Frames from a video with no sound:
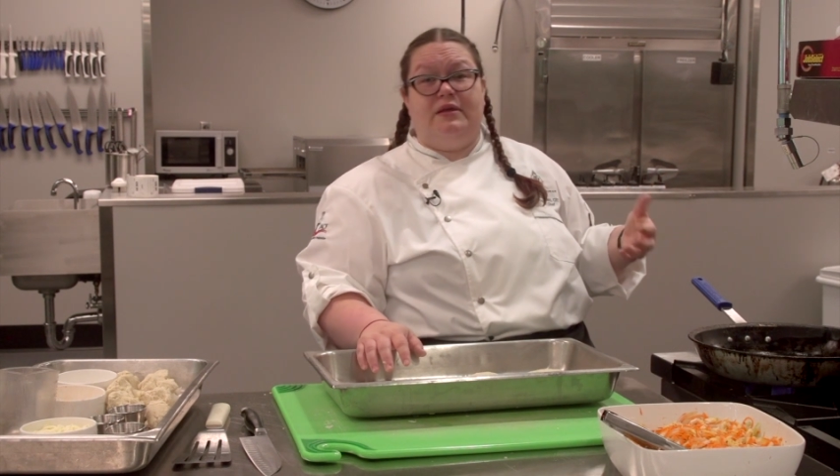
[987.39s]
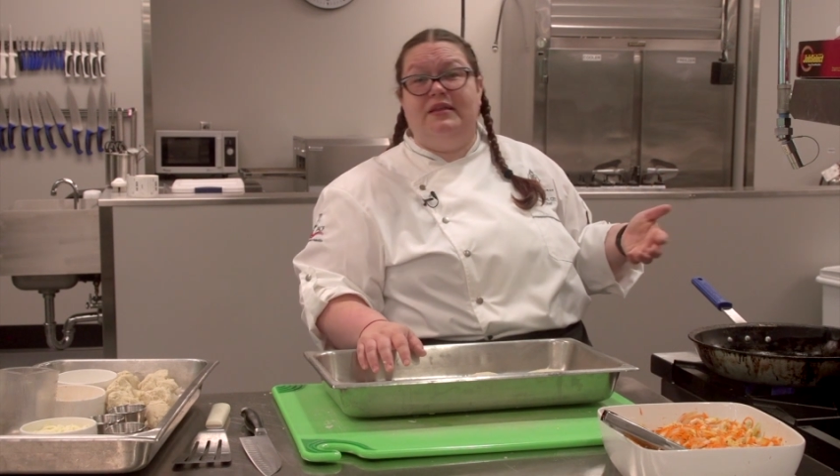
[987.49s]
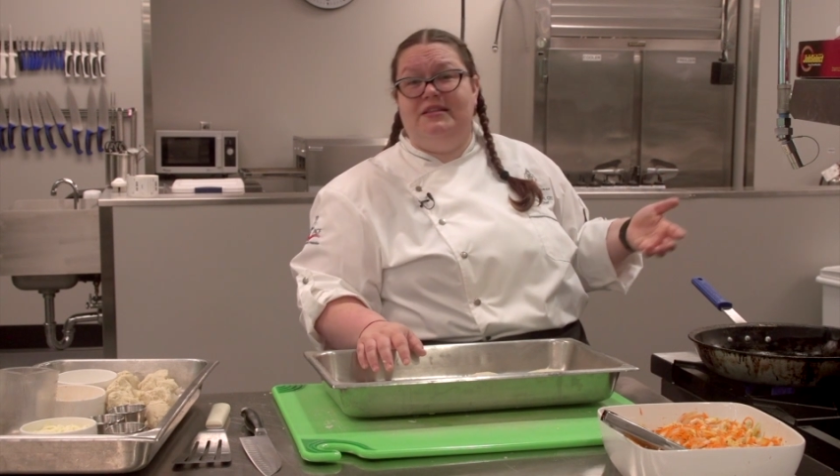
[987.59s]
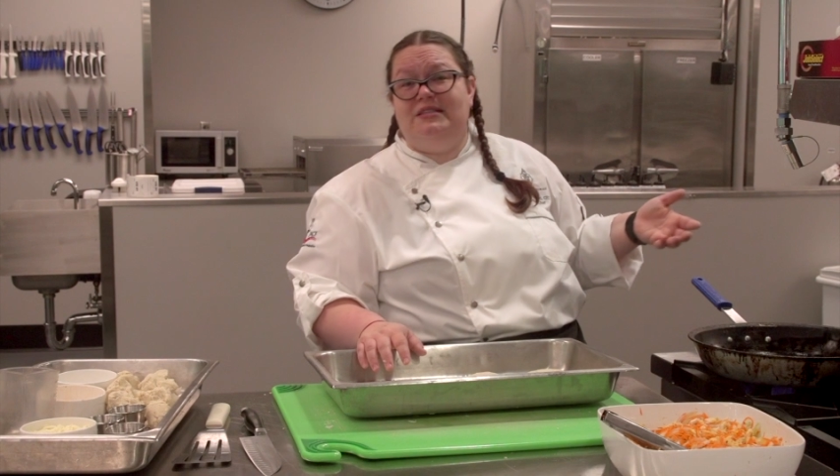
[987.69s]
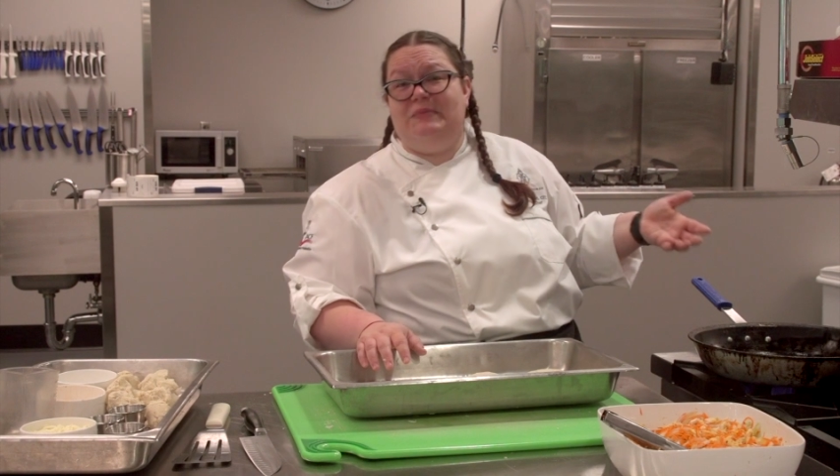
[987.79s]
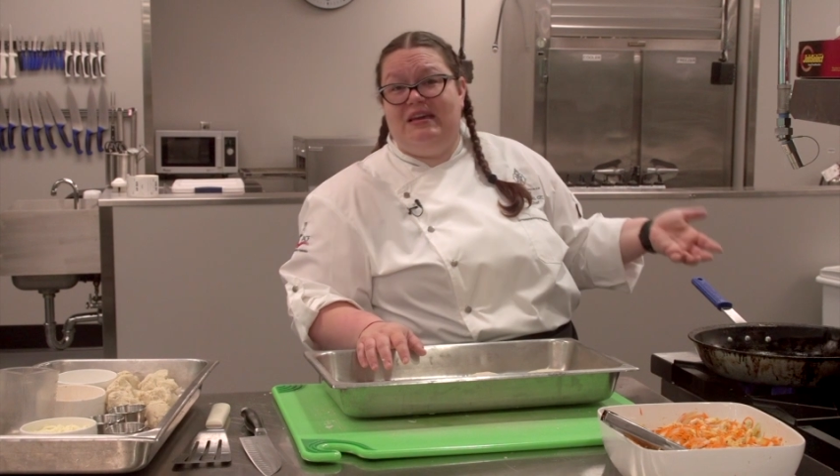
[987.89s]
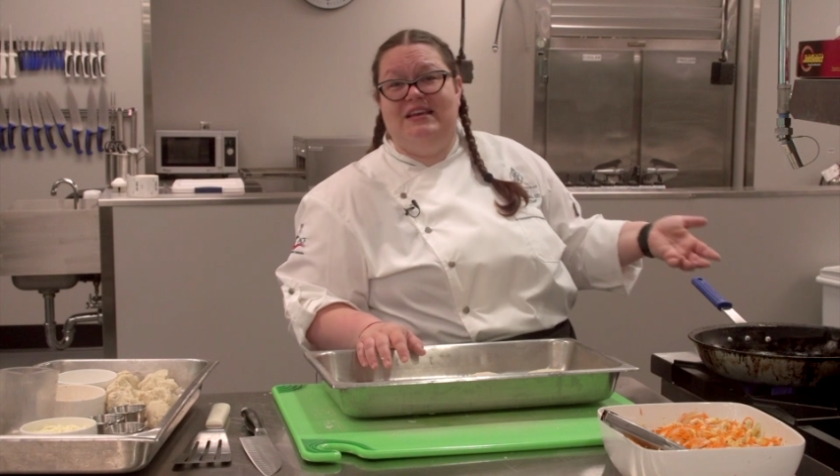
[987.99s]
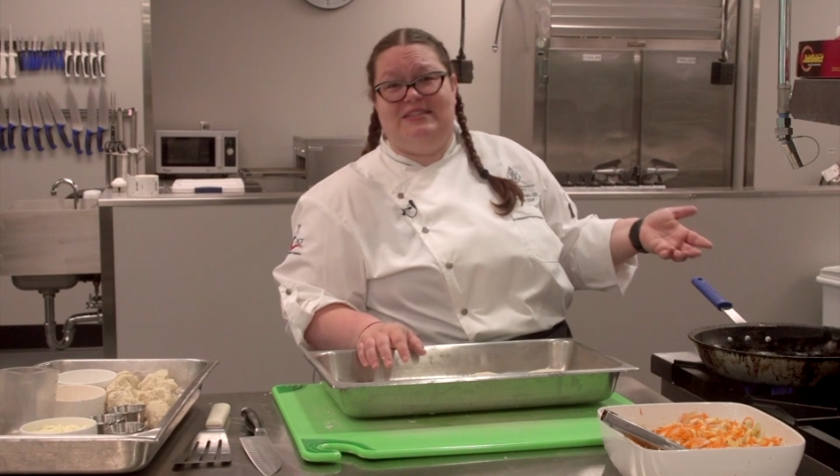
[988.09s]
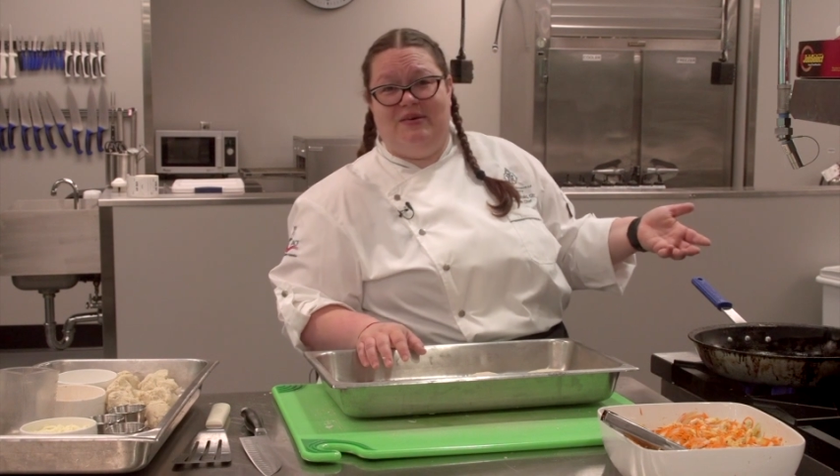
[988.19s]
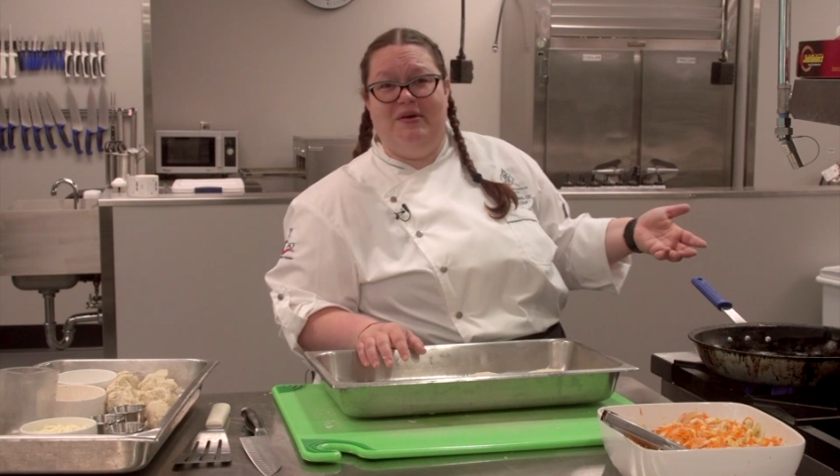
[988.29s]
It's
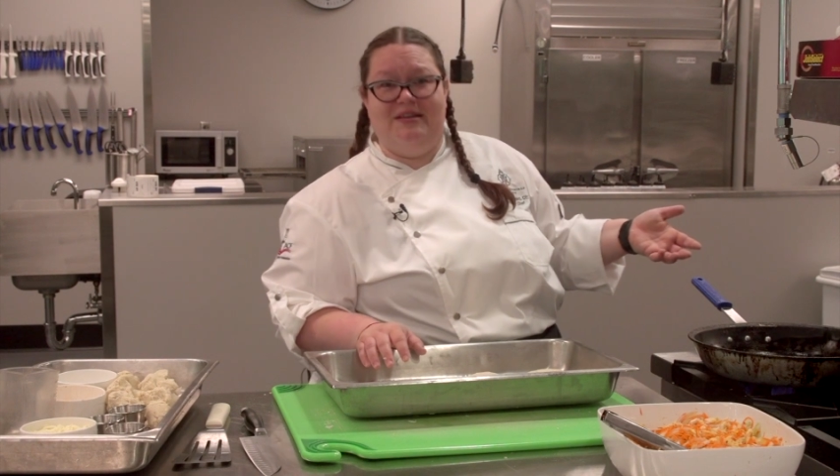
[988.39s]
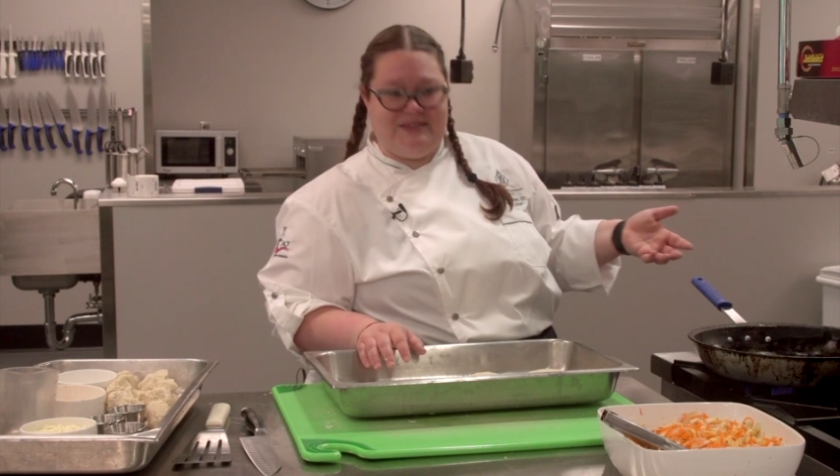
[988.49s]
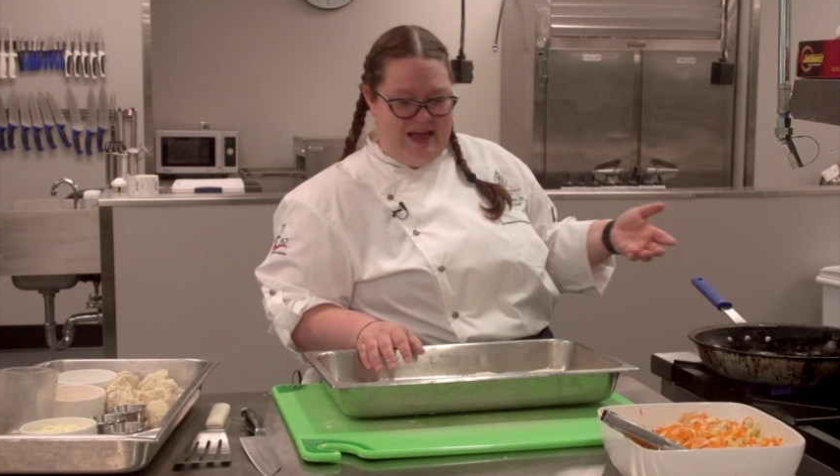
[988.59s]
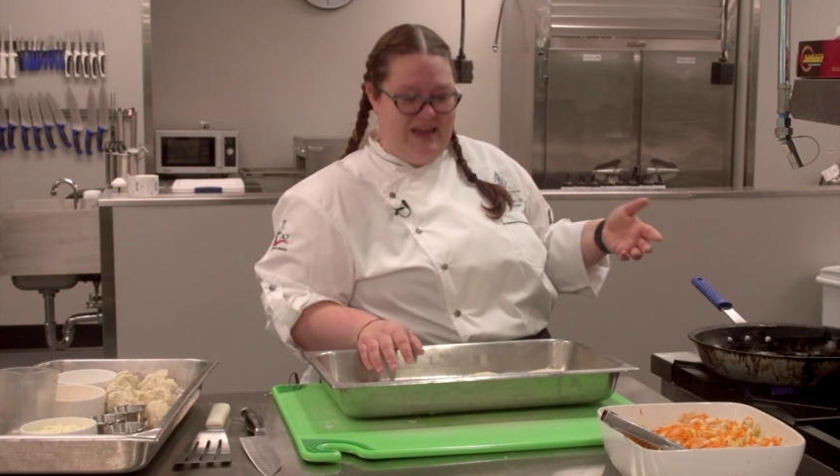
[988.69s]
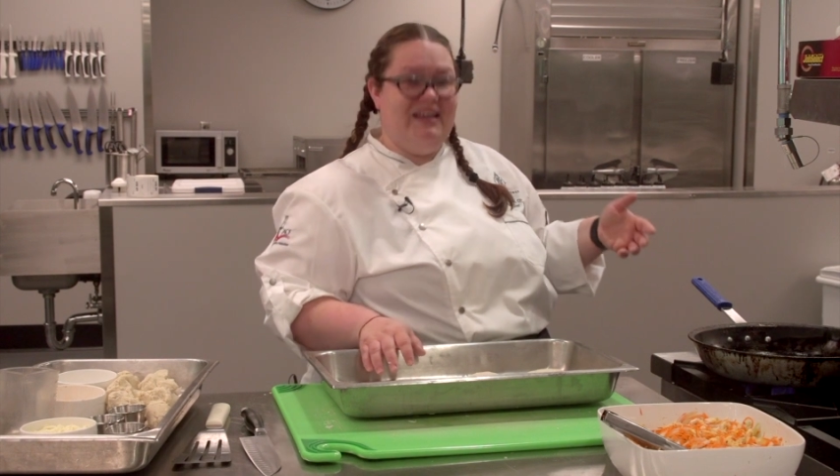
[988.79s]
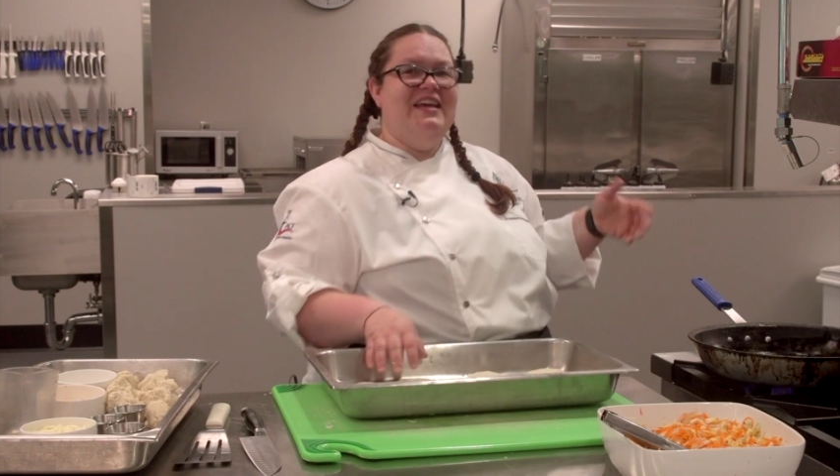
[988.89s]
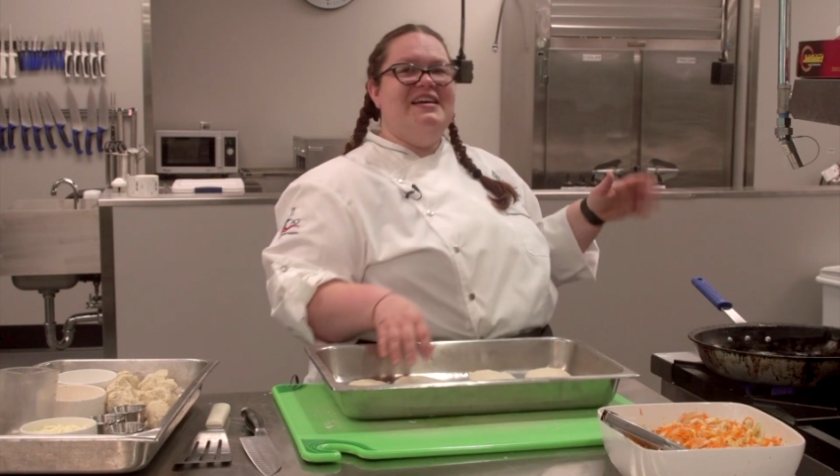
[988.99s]
because the oil is hot.